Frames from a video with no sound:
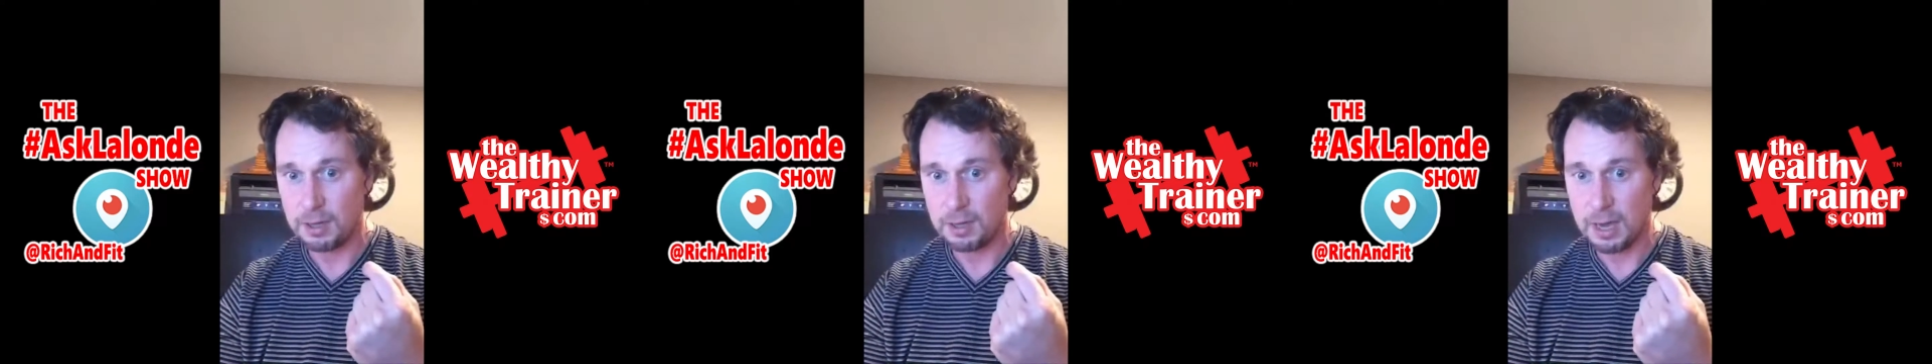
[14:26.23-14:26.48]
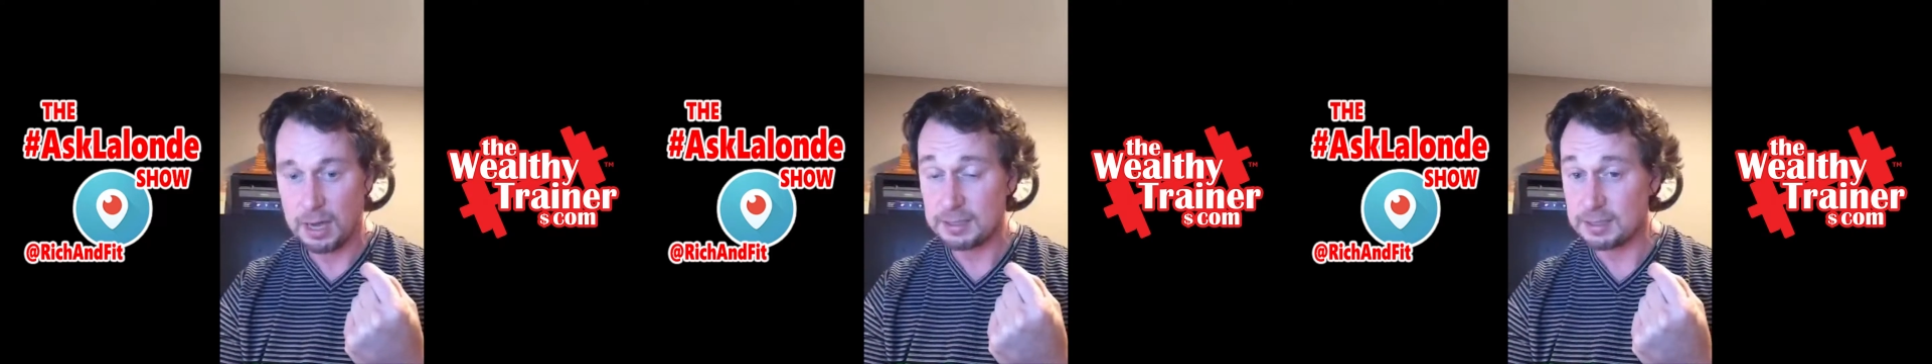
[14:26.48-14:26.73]

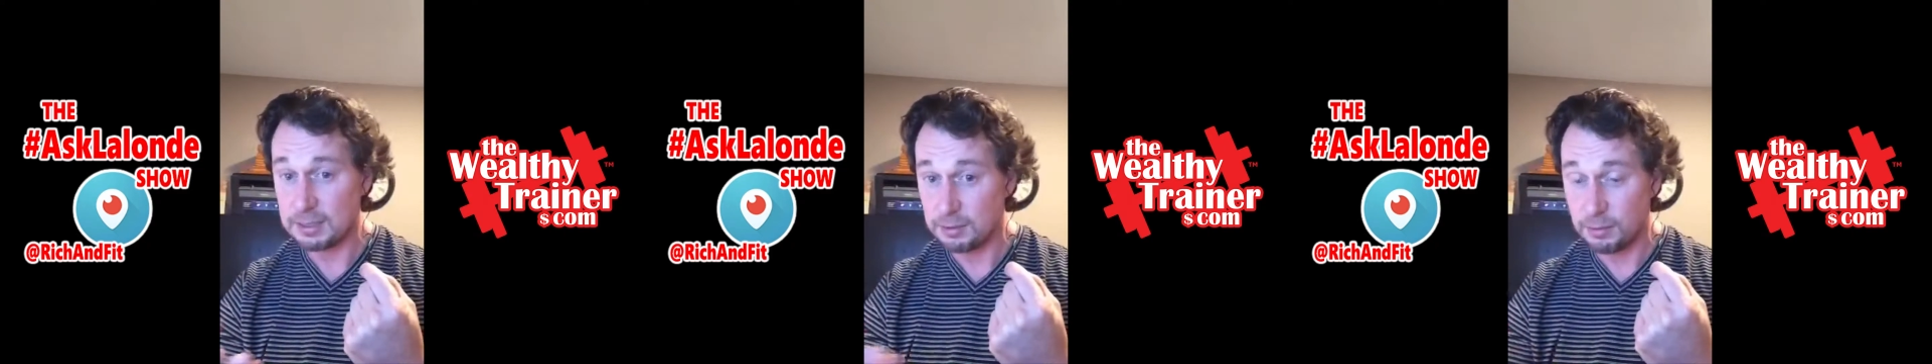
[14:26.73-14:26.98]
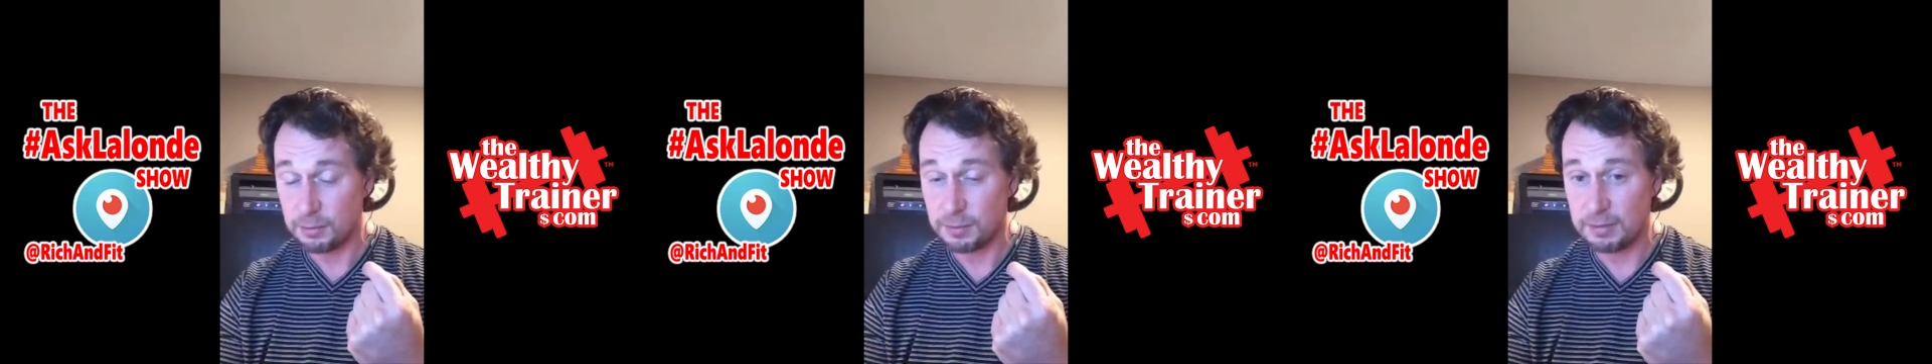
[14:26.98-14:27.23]
I still don't
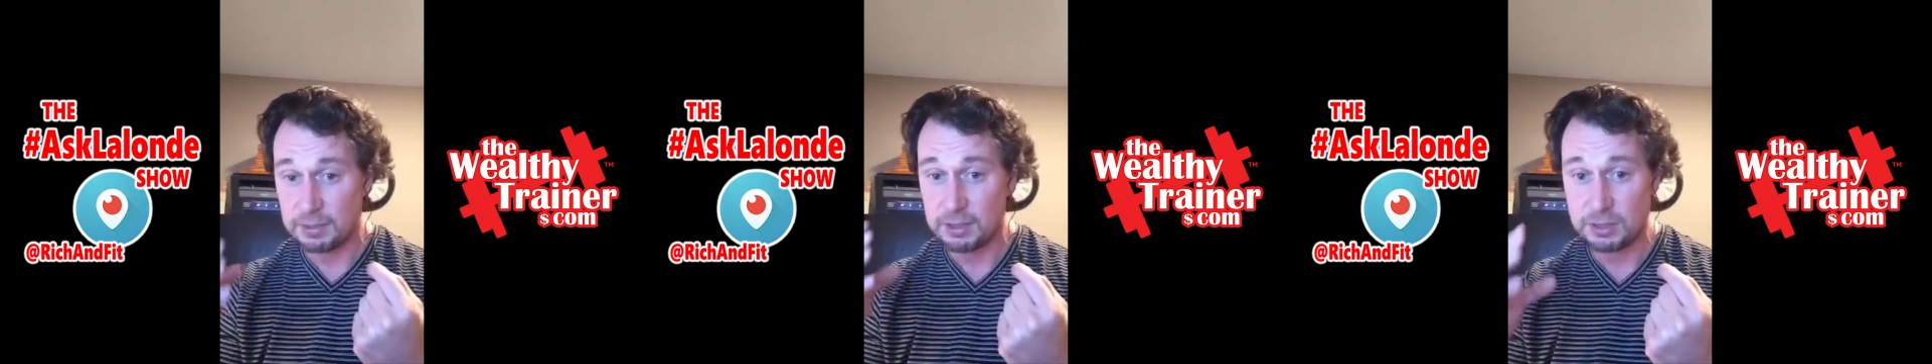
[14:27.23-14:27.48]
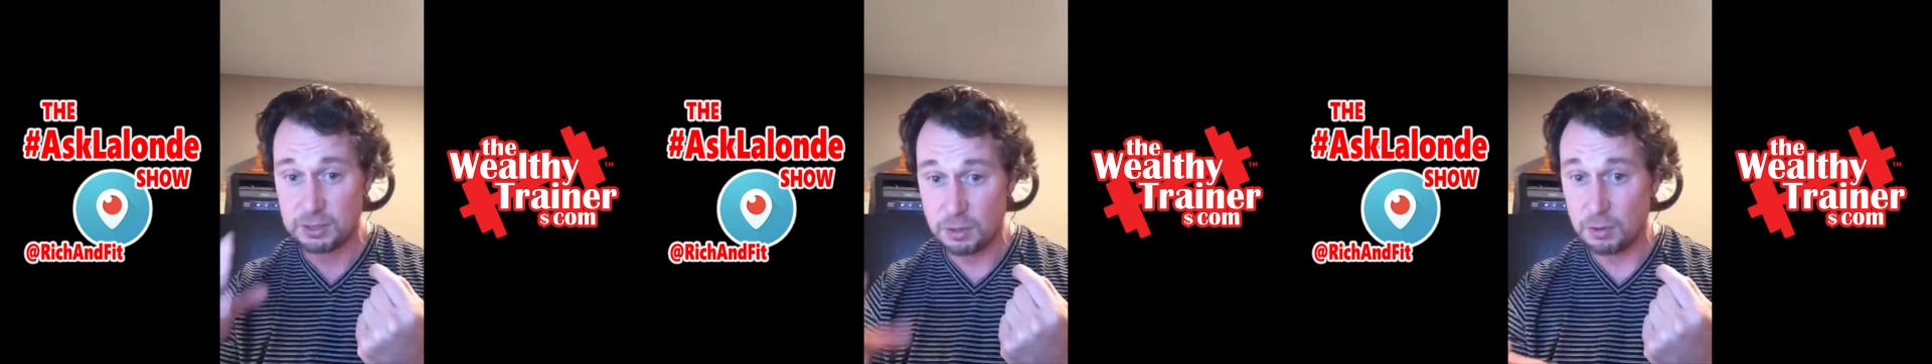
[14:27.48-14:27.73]
believe it.
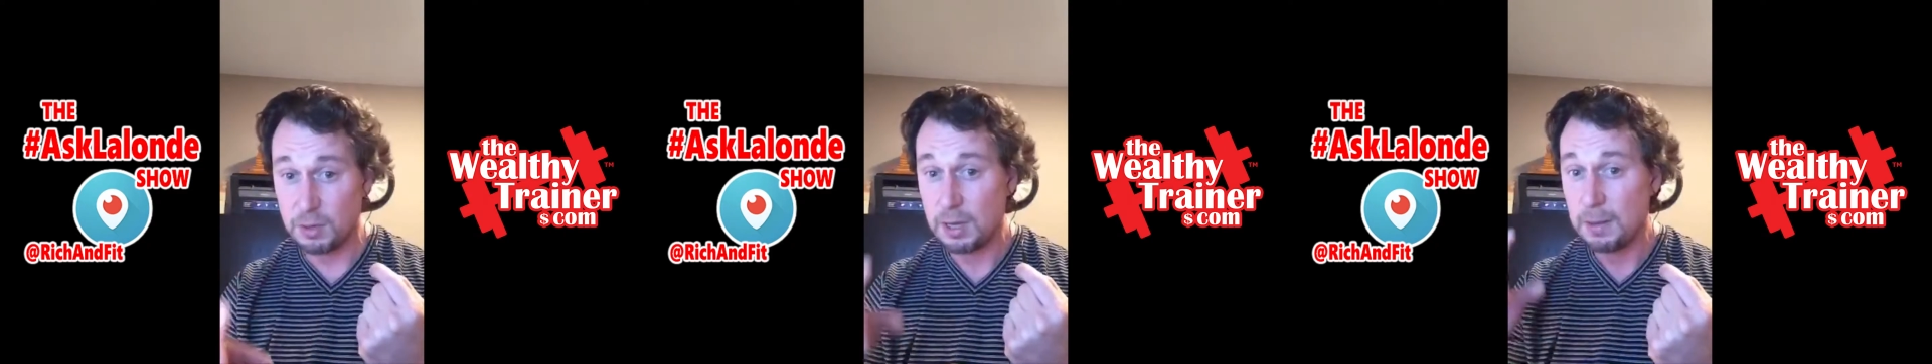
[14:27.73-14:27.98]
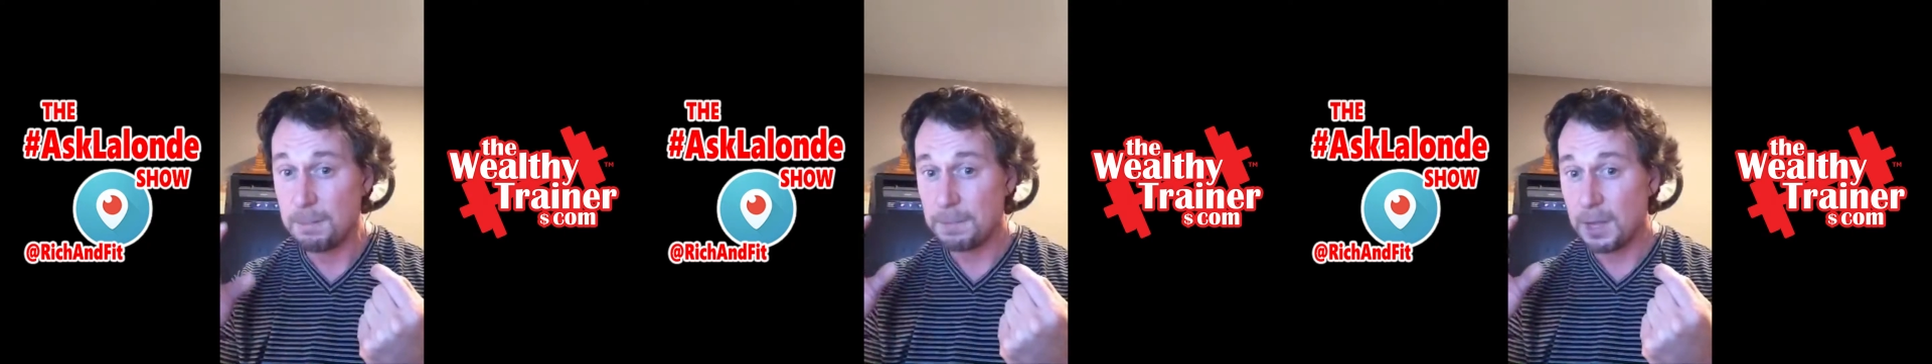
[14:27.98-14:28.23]
So
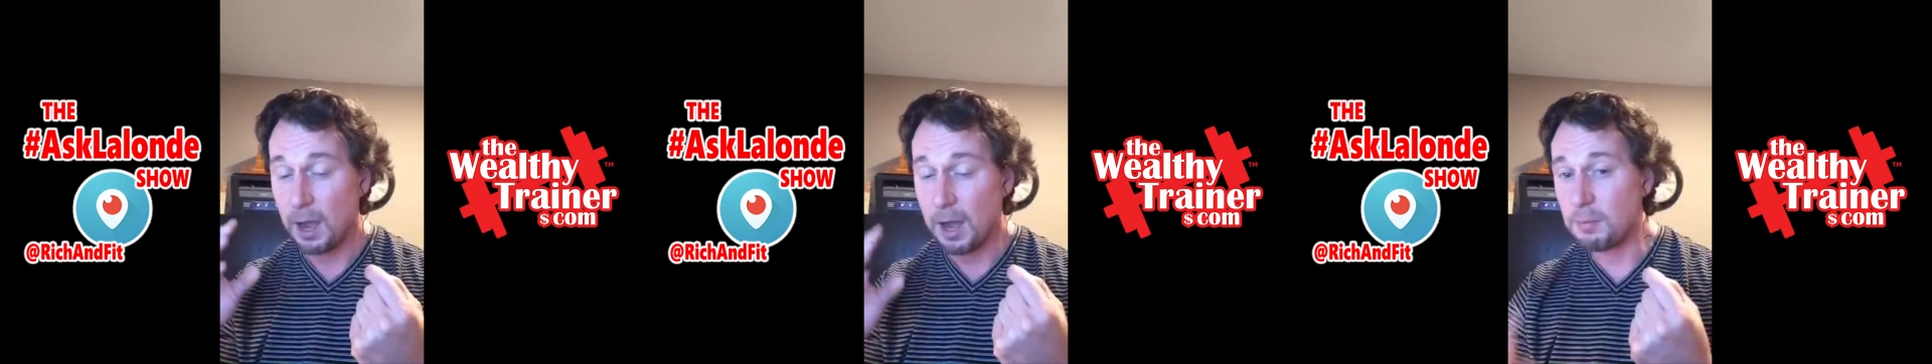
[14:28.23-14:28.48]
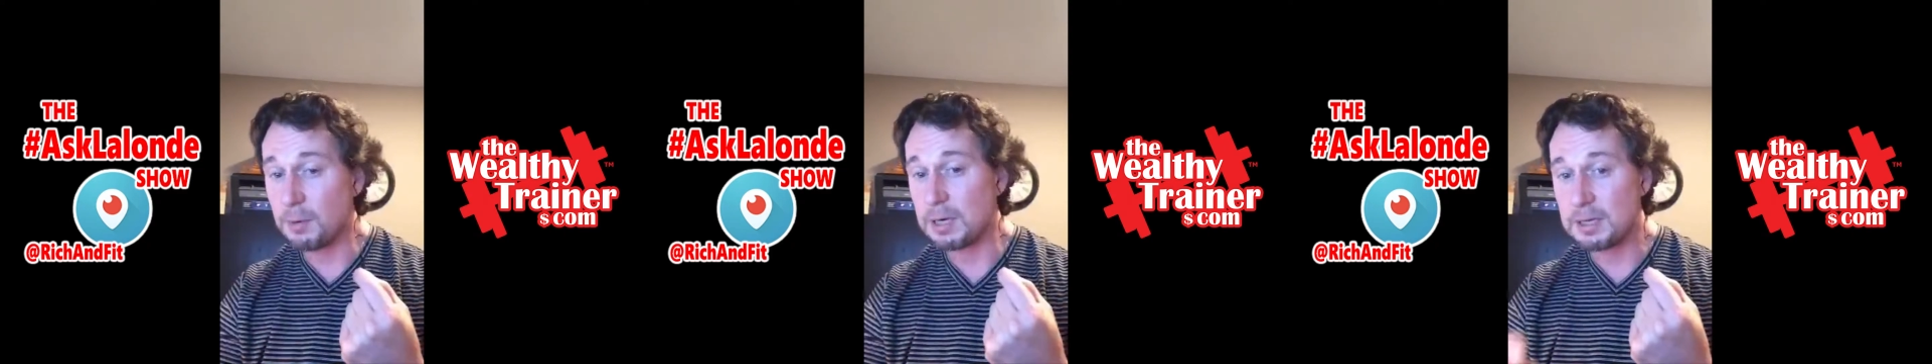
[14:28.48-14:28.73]
I
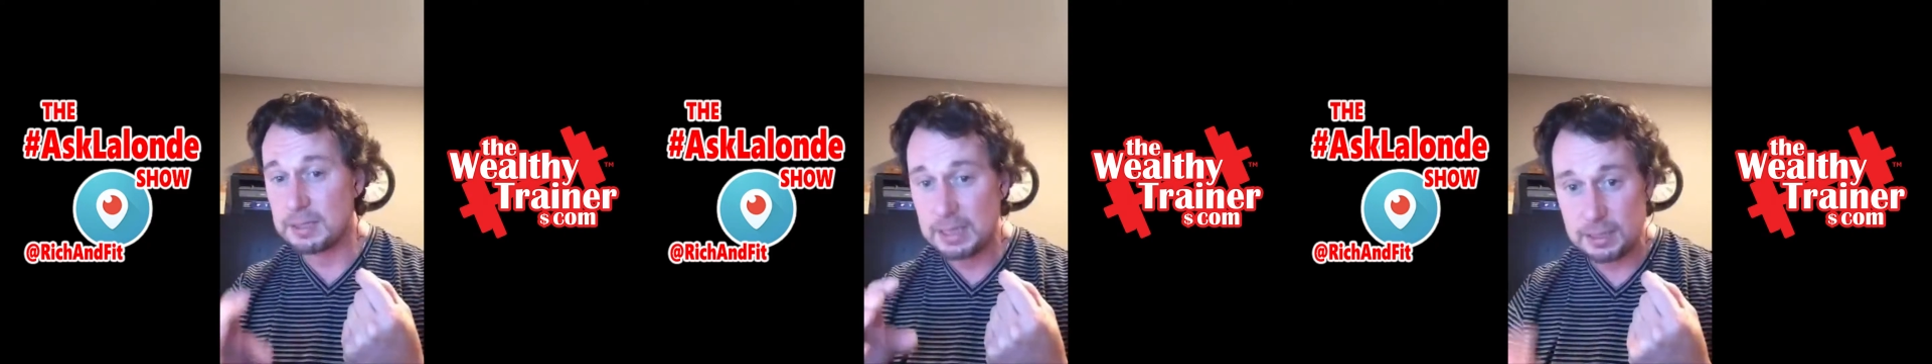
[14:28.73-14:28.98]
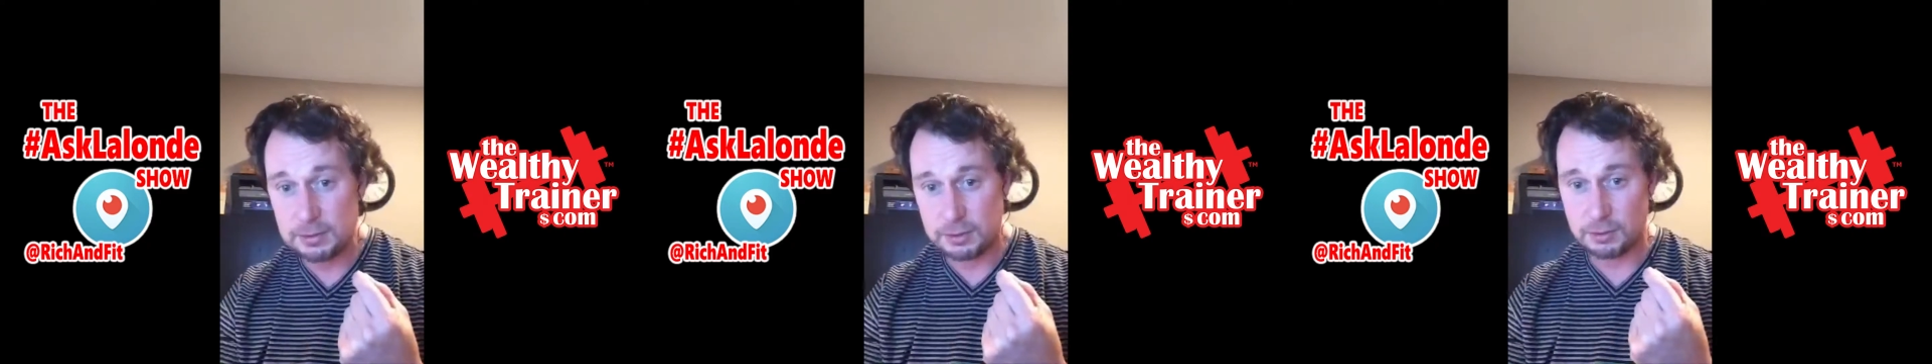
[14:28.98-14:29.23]
want to
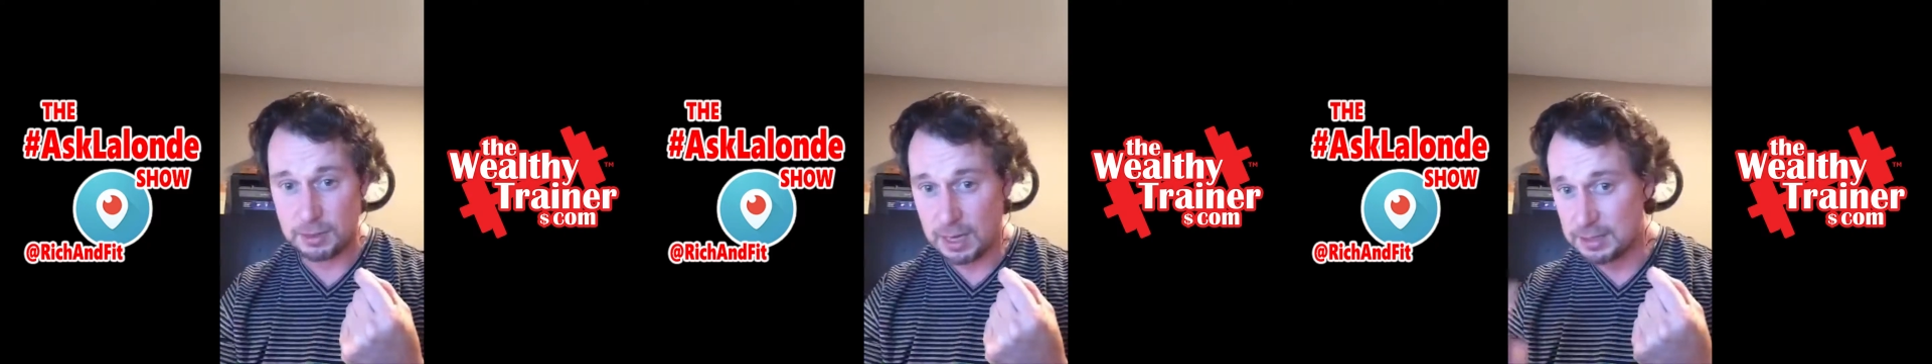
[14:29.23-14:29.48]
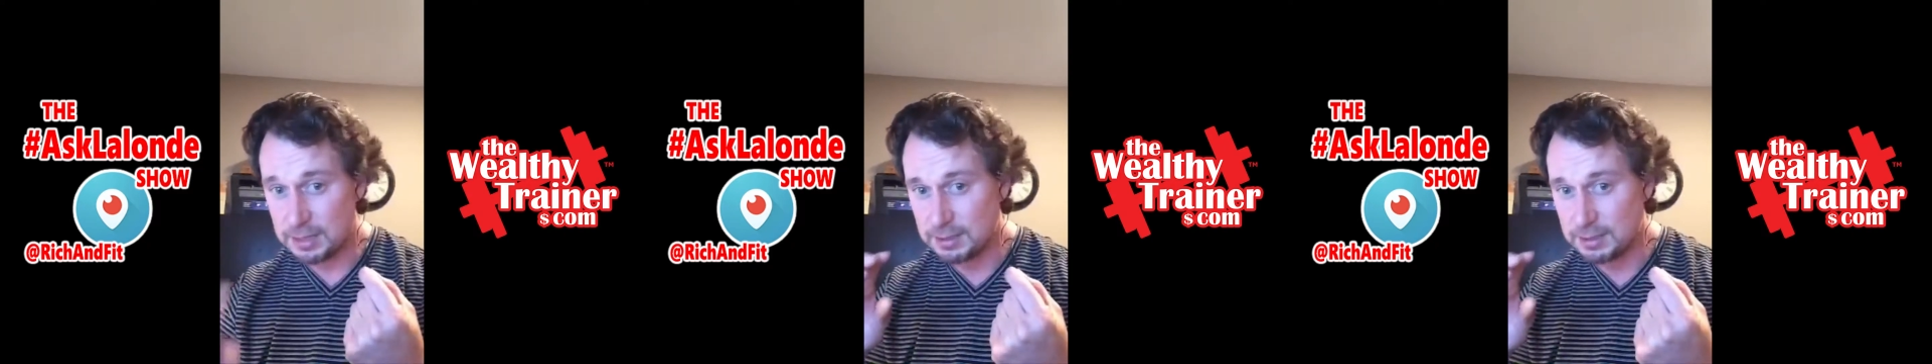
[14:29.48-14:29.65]
teach you guys